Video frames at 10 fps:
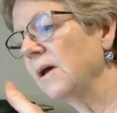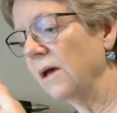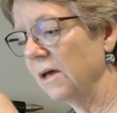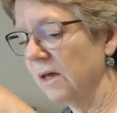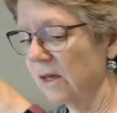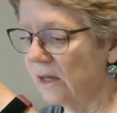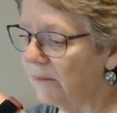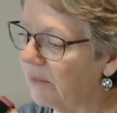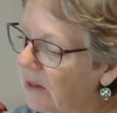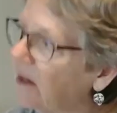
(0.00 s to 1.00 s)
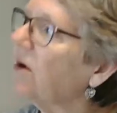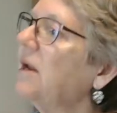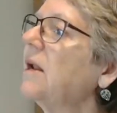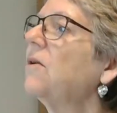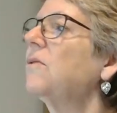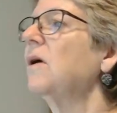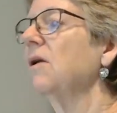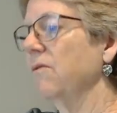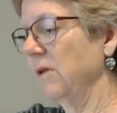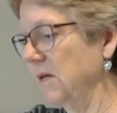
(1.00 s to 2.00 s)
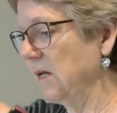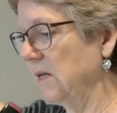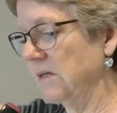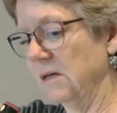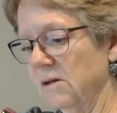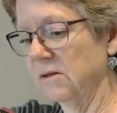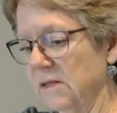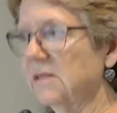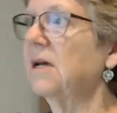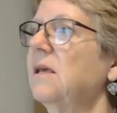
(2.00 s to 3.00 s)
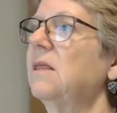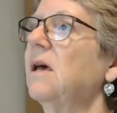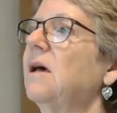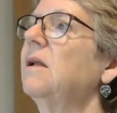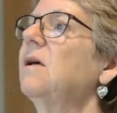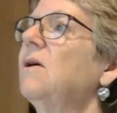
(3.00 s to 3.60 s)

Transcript: All right, I don't really need to tighten that.